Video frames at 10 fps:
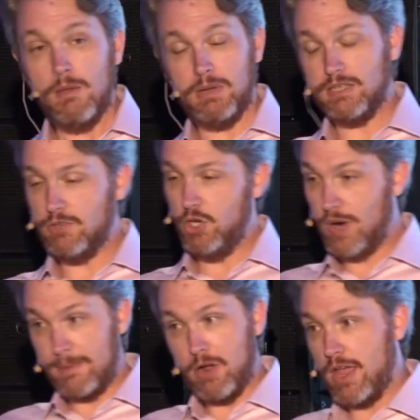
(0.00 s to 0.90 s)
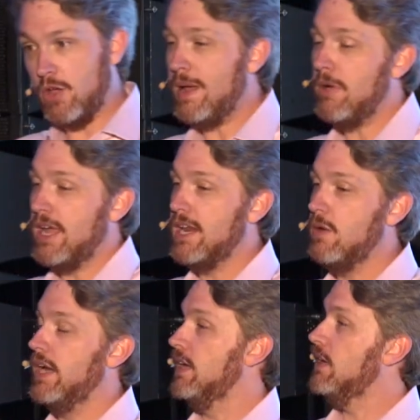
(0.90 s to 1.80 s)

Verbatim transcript: But who am I, who am I anyway?